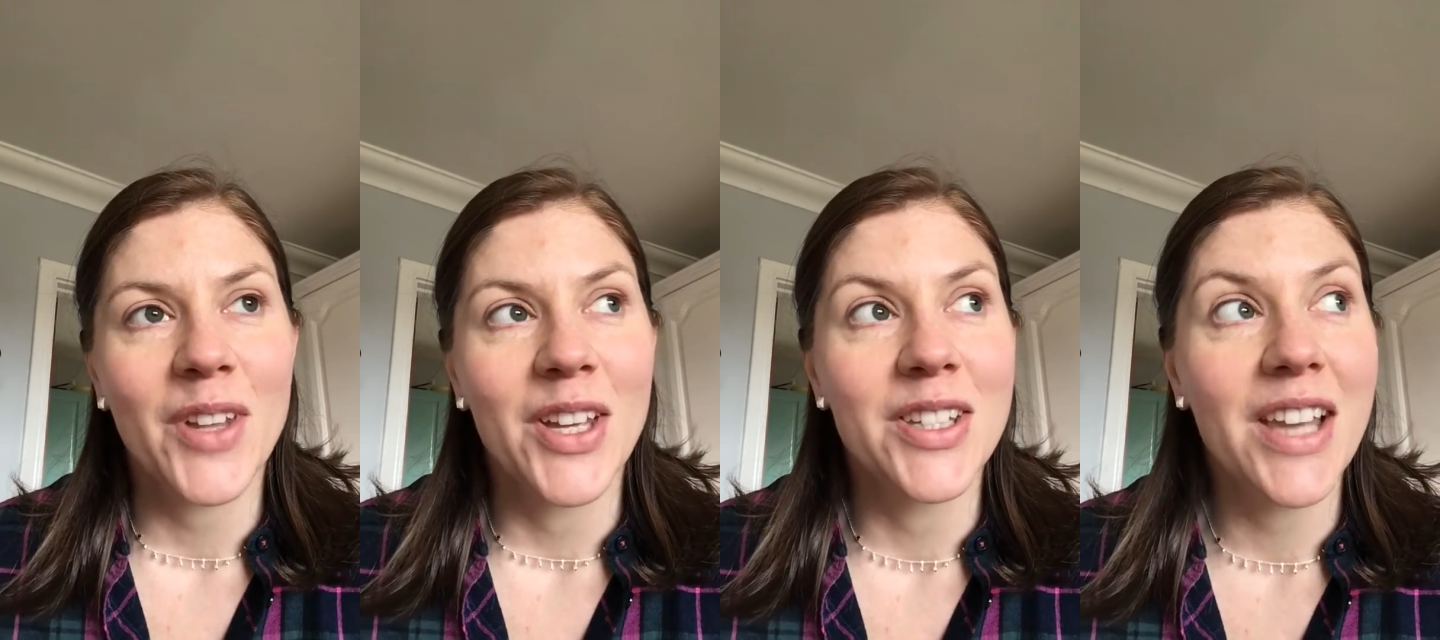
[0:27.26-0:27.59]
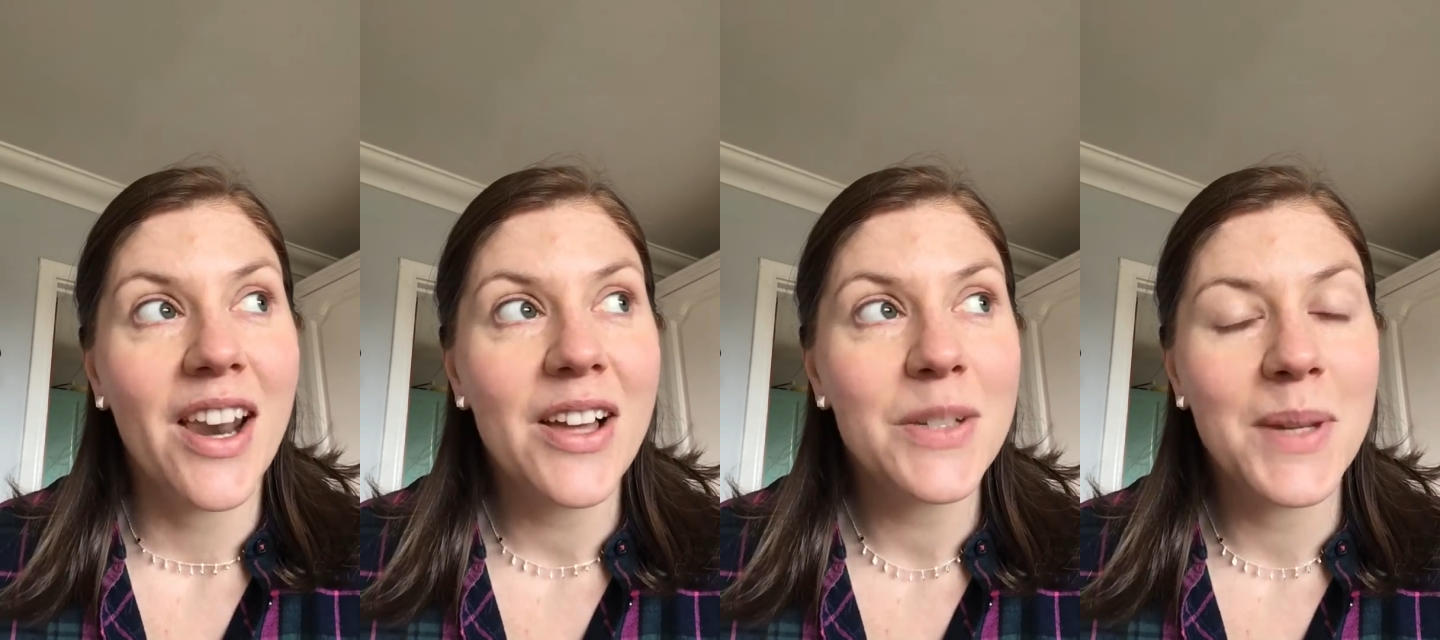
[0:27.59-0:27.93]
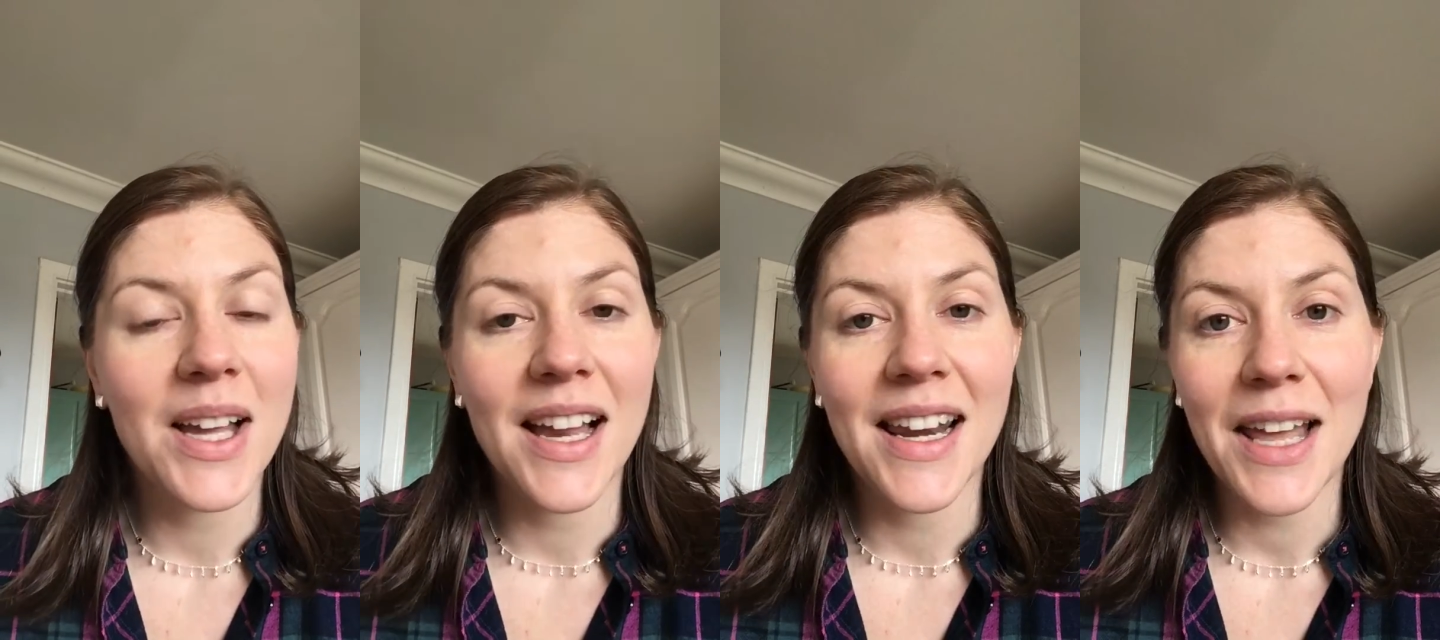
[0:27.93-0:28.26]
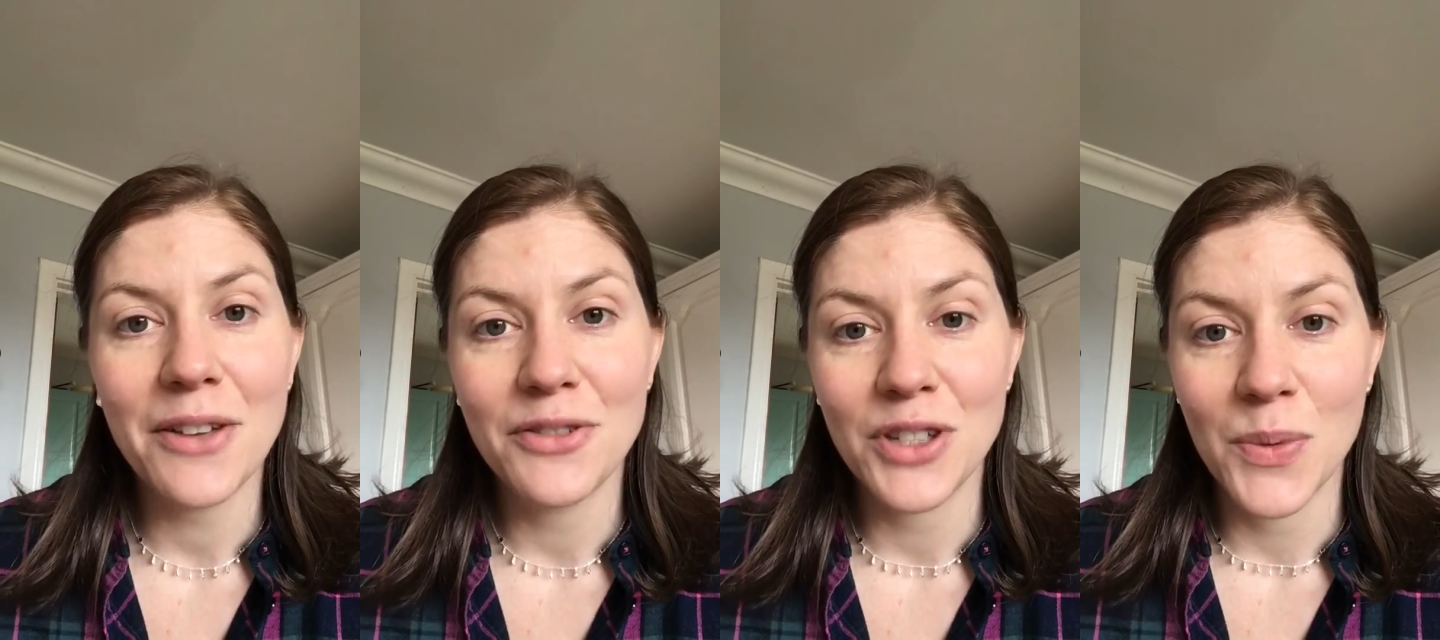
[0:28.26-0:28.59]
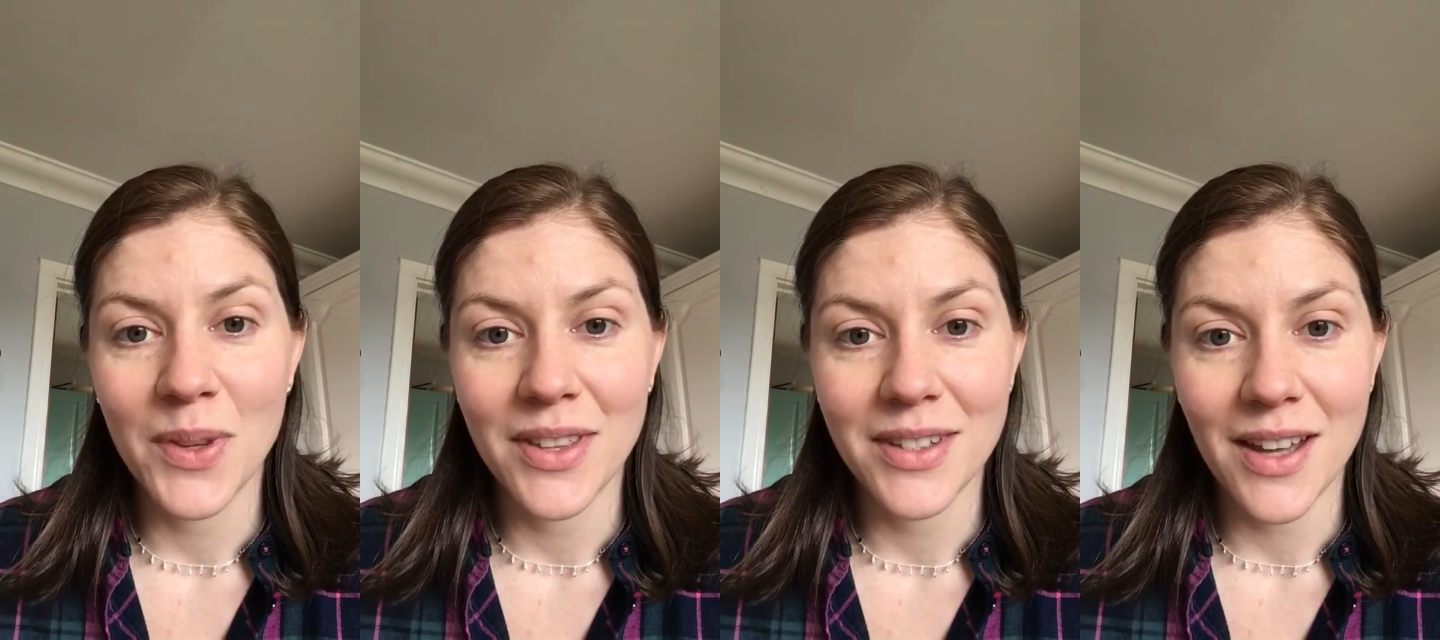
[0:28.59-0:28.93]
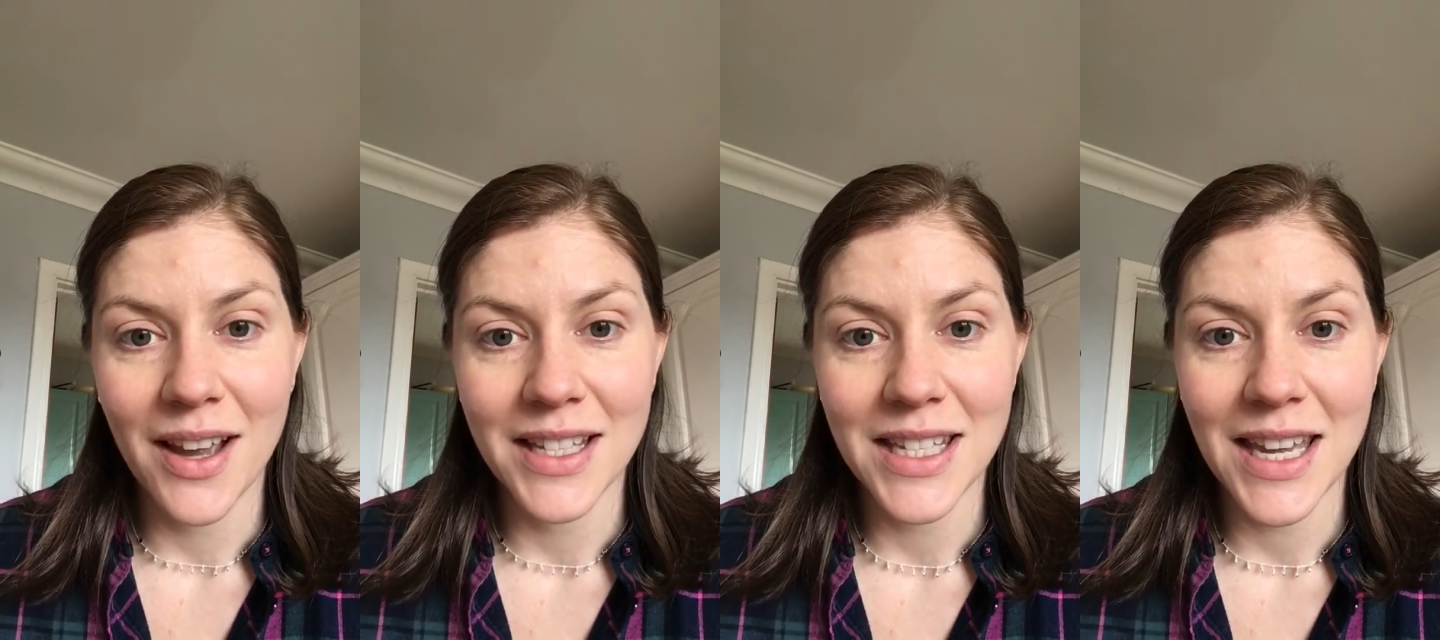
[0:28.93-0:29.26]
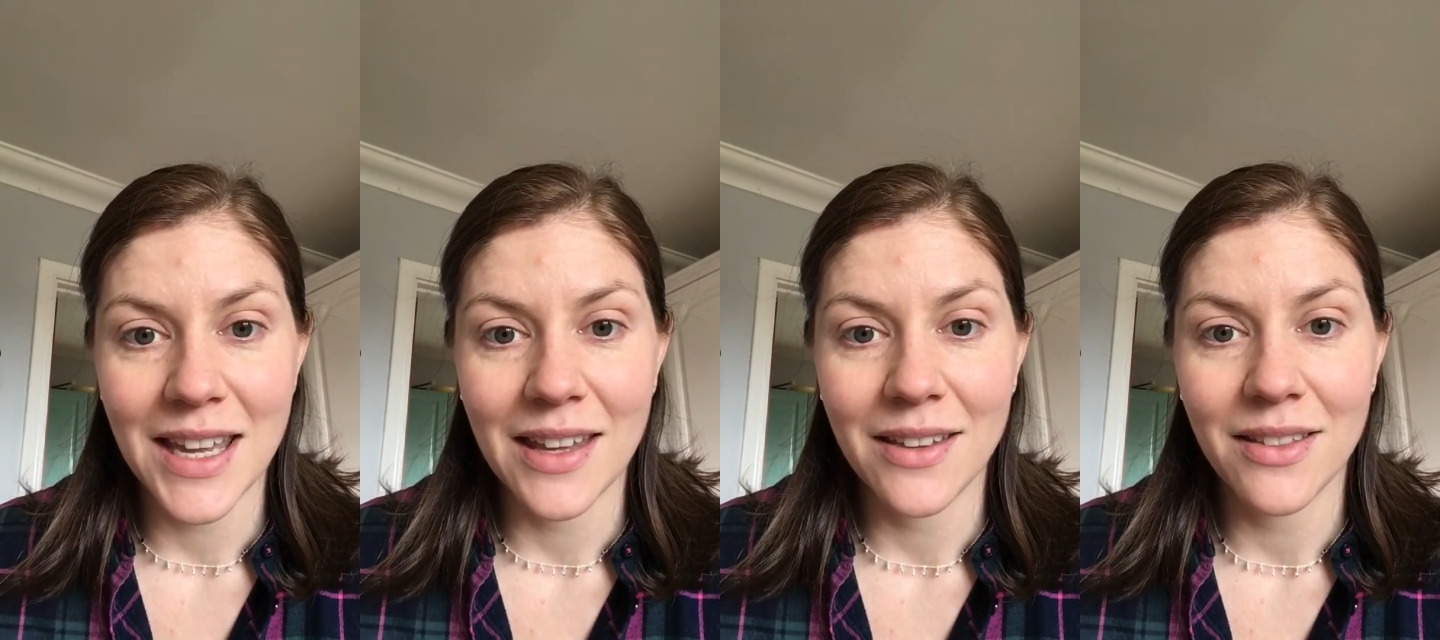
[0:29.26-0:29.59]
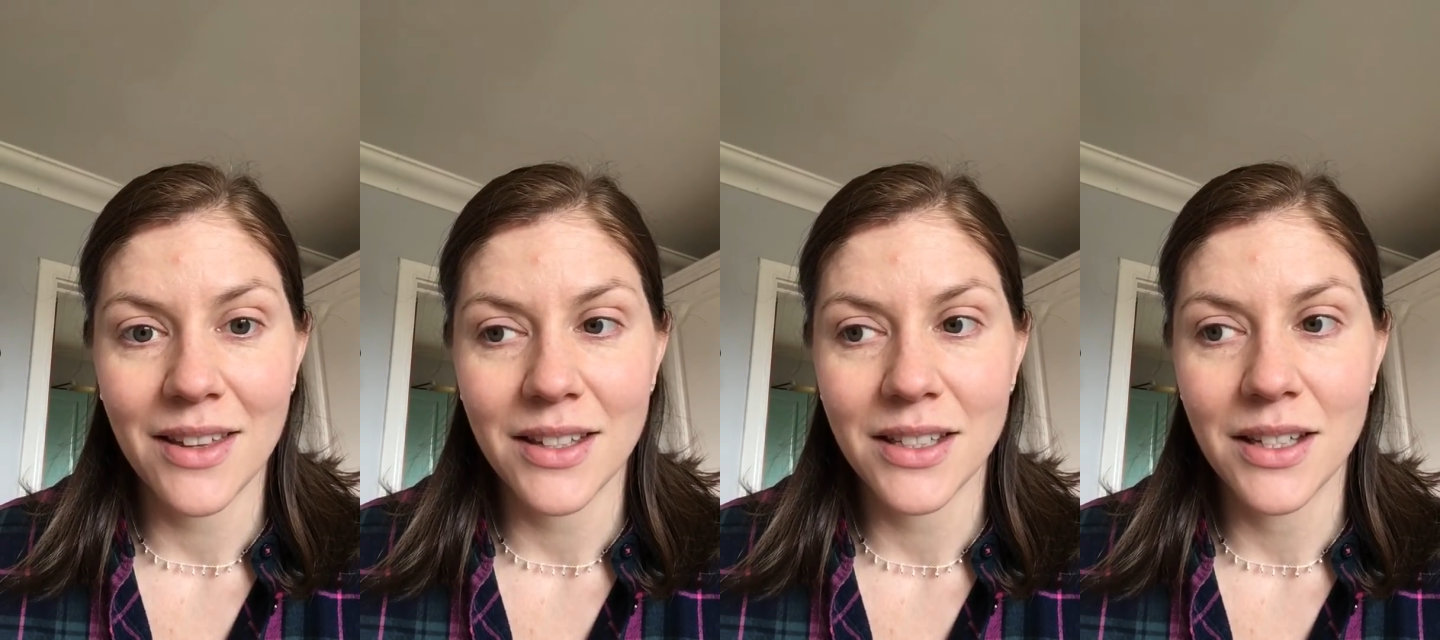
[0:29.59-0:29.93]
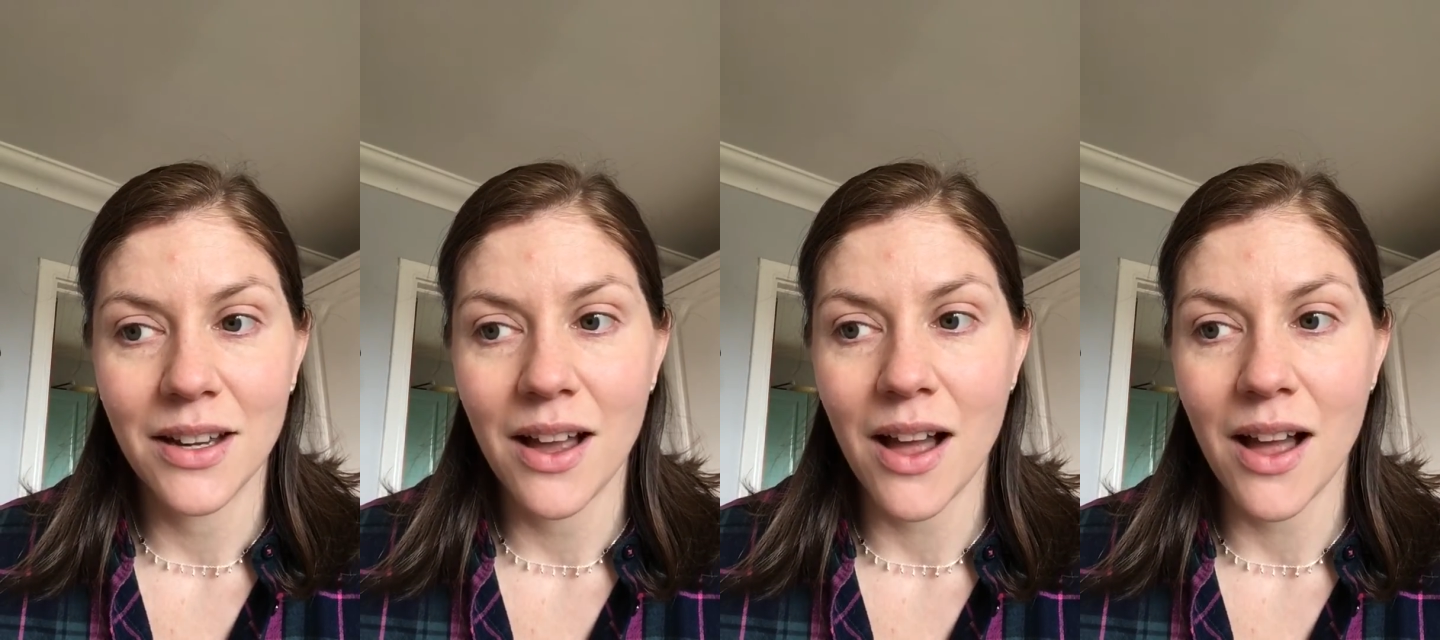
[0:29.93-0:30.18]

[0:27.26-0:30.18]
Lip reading: So last week I left you with this idea that